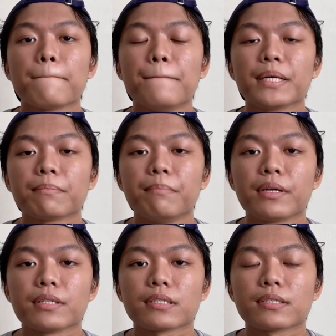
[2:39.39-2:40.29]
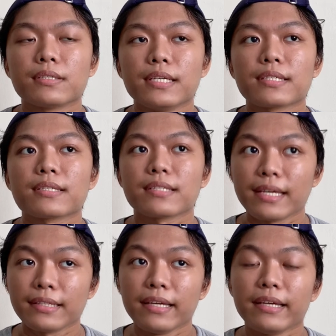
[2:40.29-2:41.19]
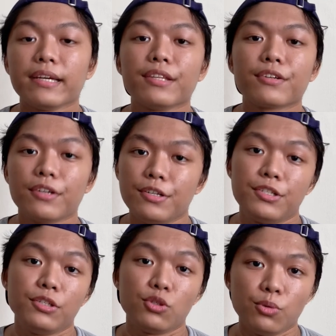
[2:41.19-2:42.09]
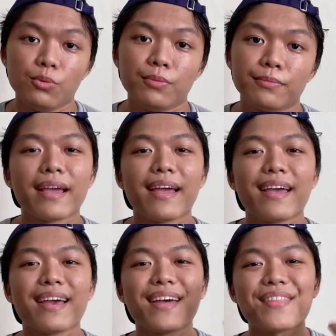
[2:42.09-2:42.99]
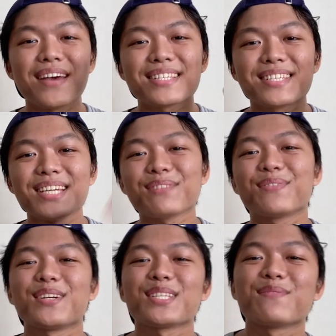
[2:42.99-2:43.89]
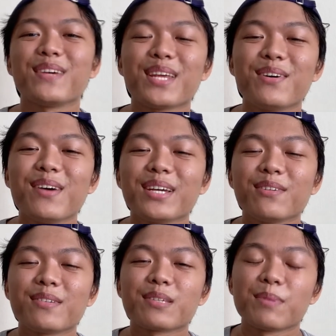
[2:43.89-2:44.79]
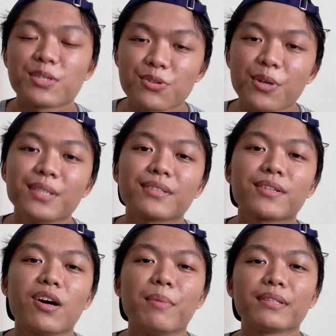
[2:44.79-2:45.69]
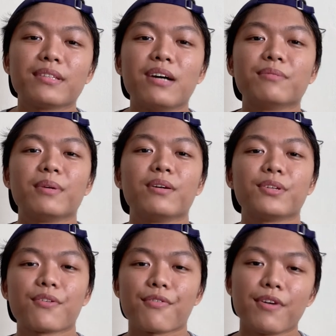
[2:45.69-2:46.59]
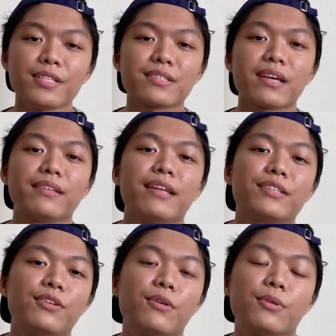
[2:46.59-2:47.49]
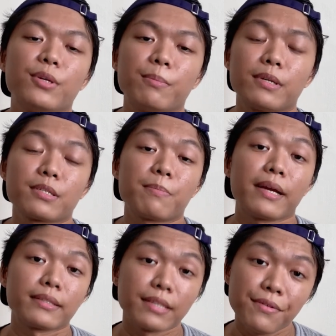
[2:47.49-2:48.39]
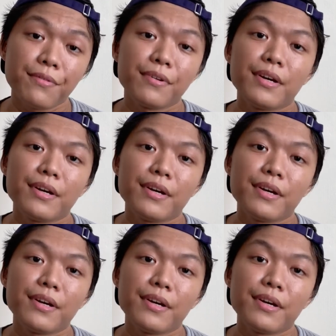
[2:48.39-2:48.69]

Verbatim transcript: but because this setting encouraged you to. And that's it for this video. I know it's a bit short. Comment down below your thoughts. I'd like to know your perspective